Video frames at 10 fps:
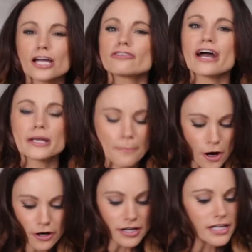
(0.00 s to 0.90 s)
You're at a
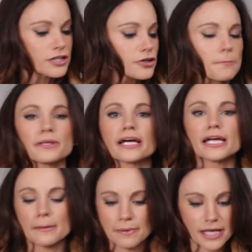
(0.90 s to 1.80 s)
party and you're
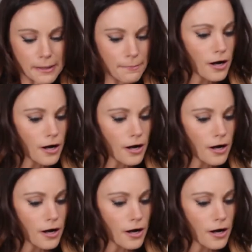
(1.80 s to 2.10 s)
playing ping